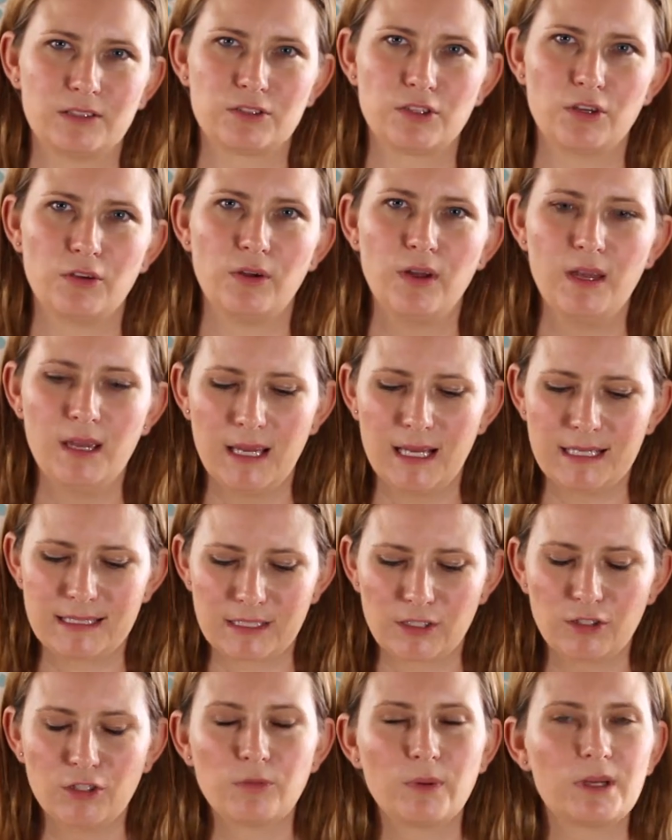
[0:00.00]
So it's
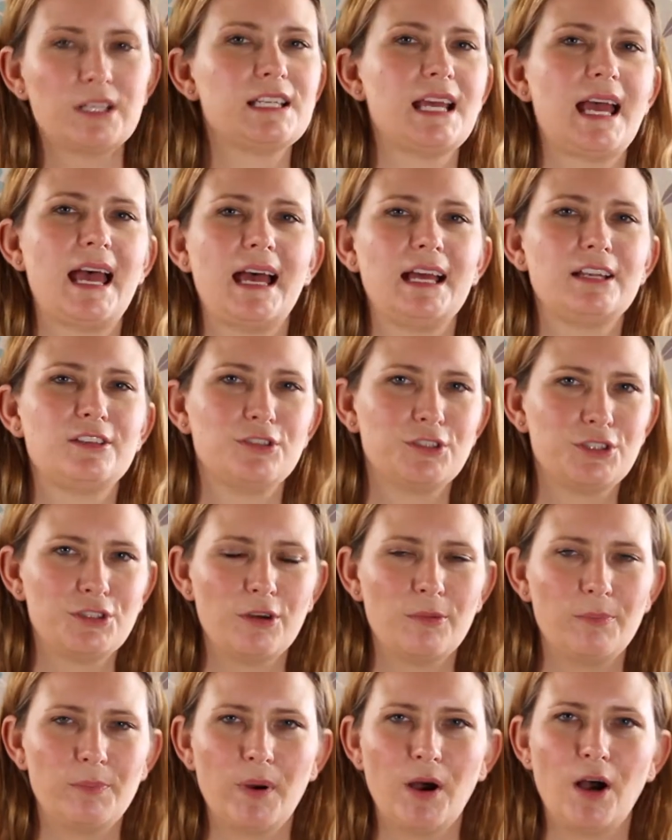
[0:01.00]
a good one to add
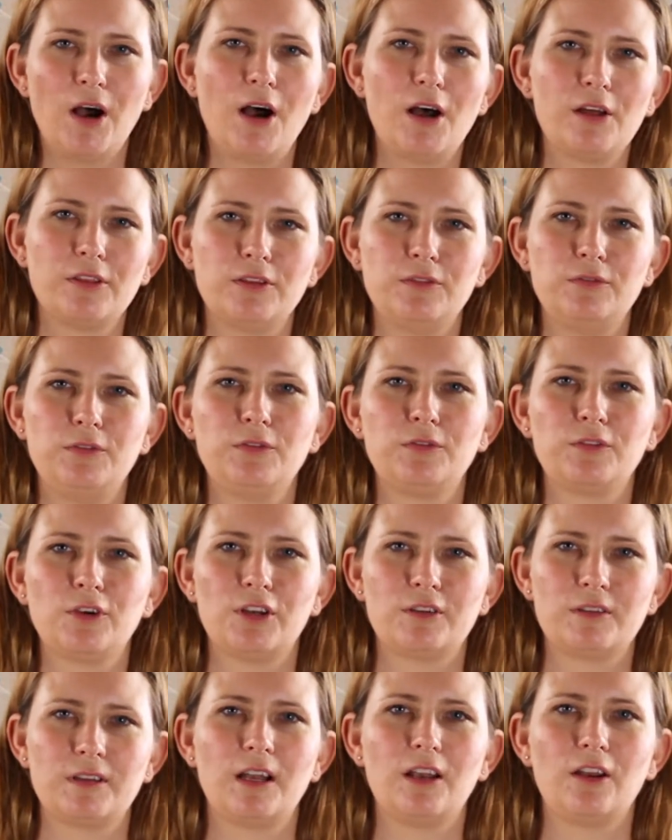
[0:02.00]
to a bath if you've
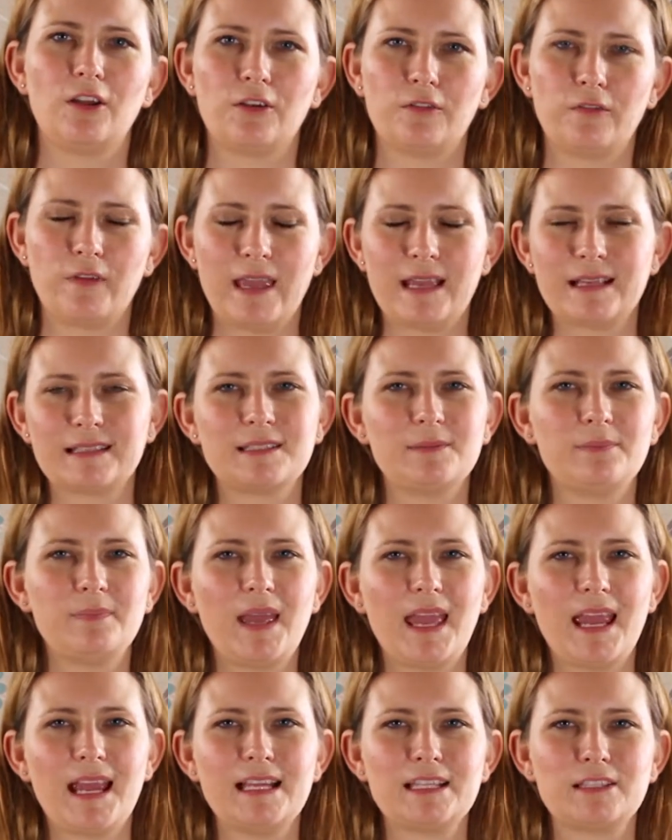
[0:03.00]
got a lot of aches and
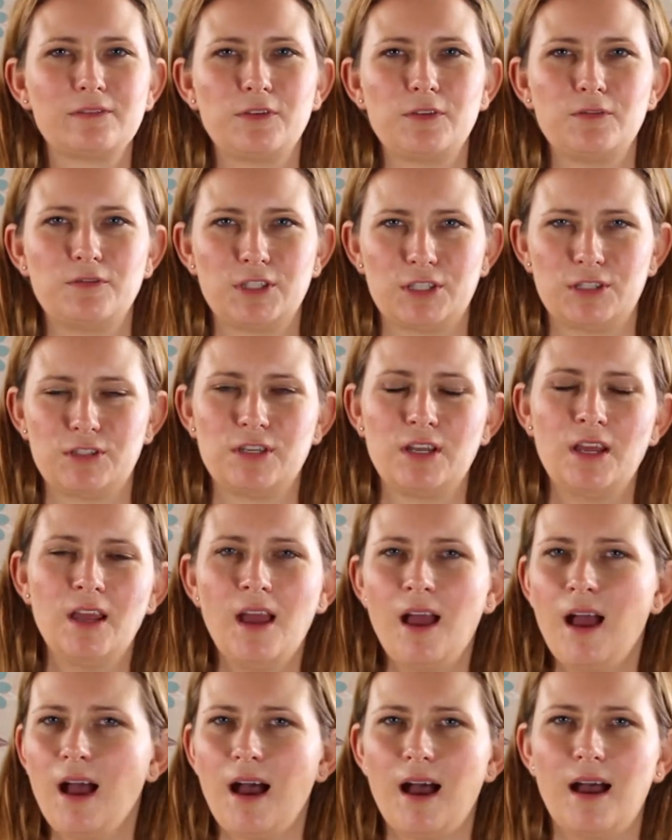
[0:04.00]
pains, if you've just
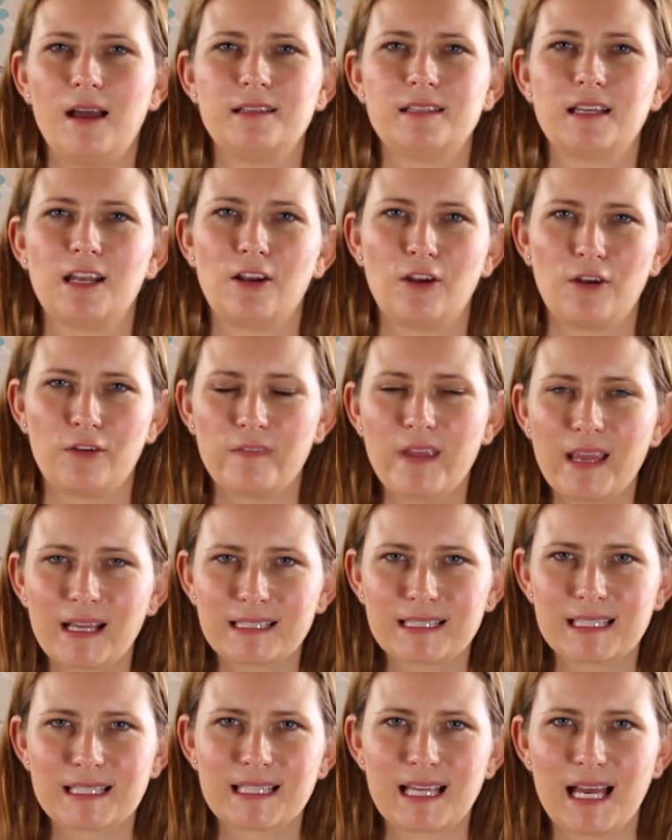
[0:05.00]
done a lot of
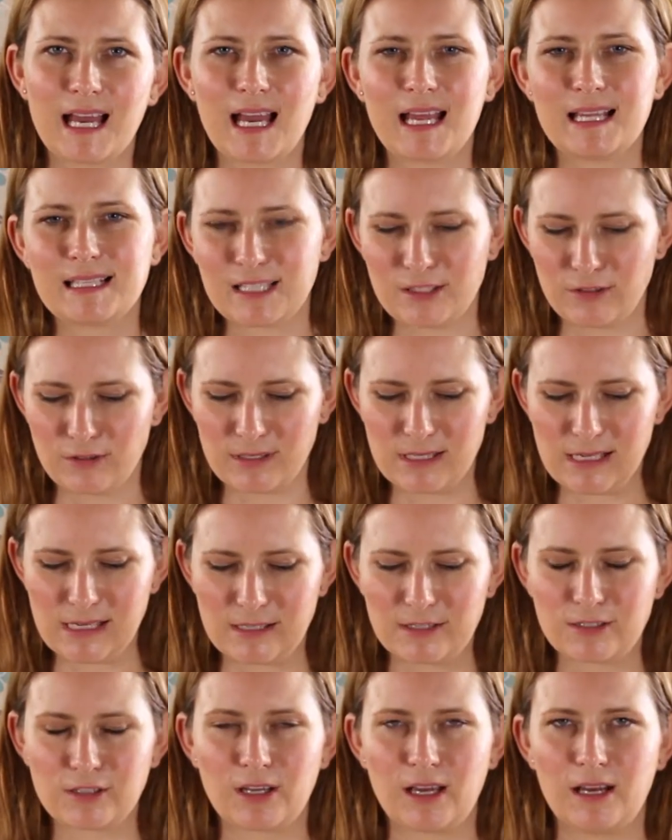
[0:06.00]
exercise and you need
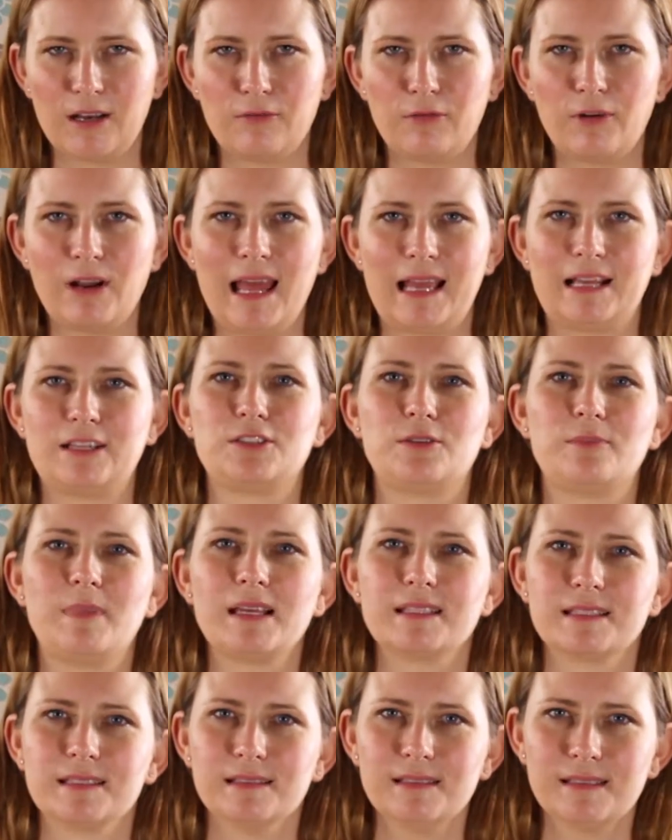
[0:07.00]
to kind of relax your
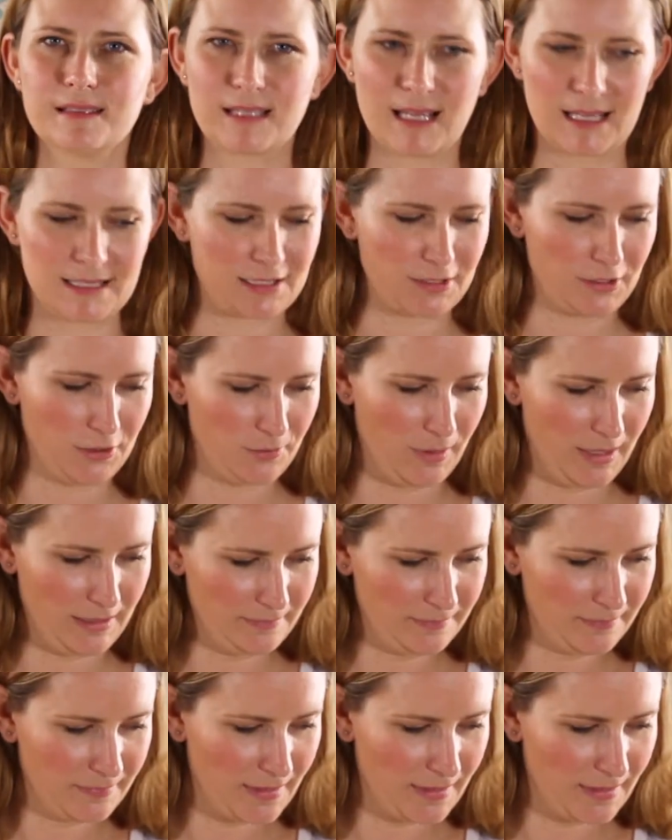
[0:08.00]
muscles. That's a good one.